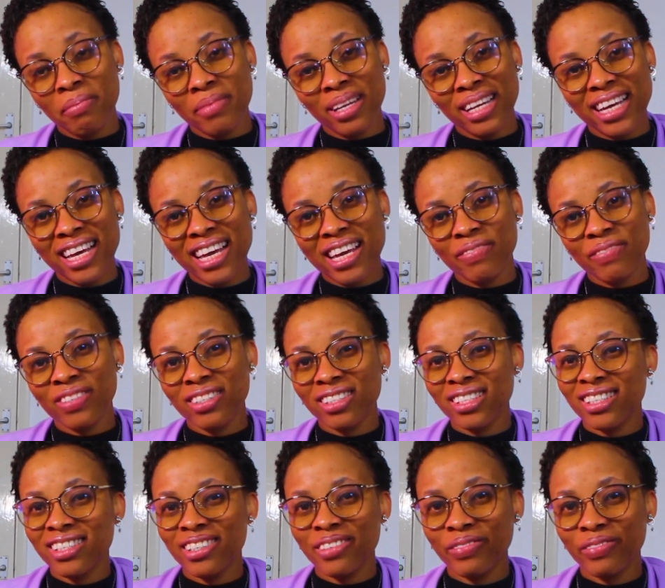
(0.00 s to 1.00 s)
If this is your
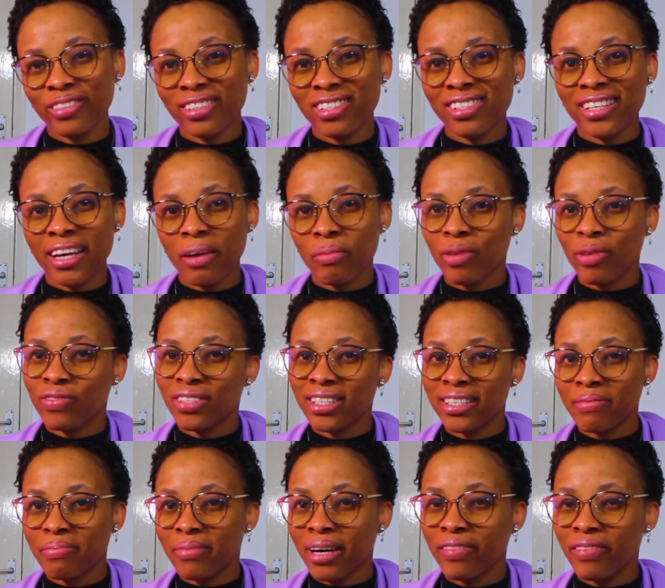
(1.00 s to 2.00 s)
first time of seeing my
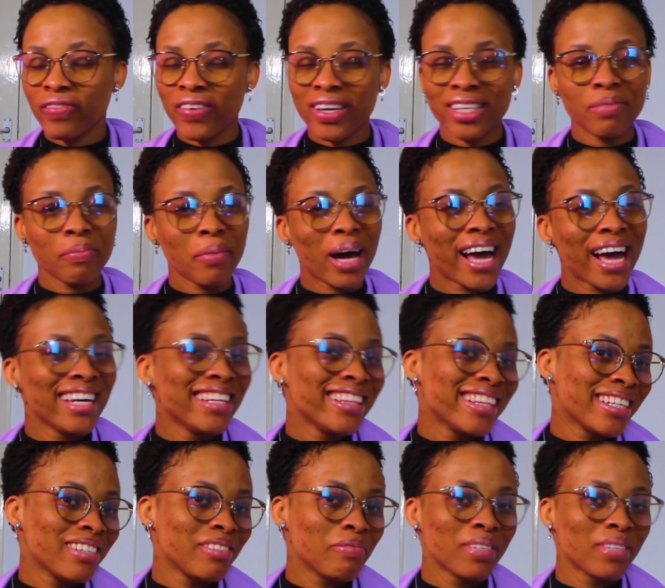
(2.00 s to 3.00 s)
face, my name
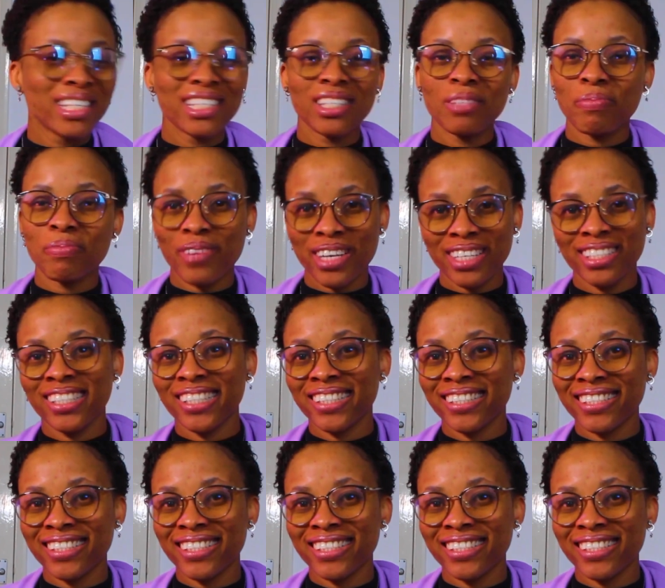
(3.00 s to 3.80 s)
is Precious,